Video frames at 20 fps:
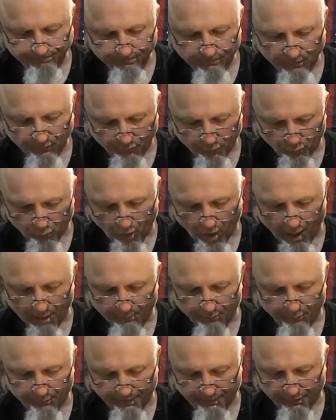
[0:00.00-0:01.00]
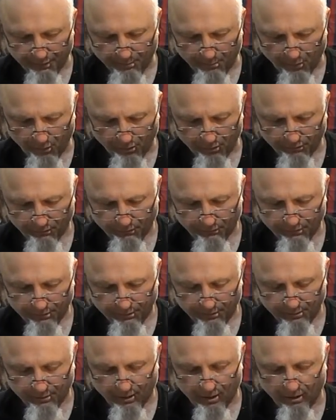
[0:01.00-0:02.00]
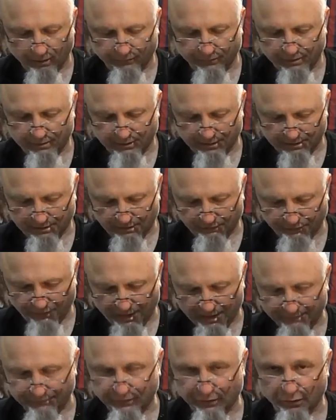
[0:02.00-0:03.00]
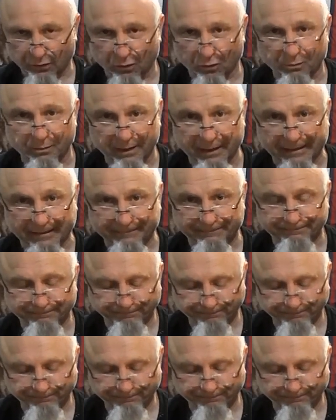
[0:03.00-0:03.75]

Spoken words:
for robbery and the murder of a 65-year-old man.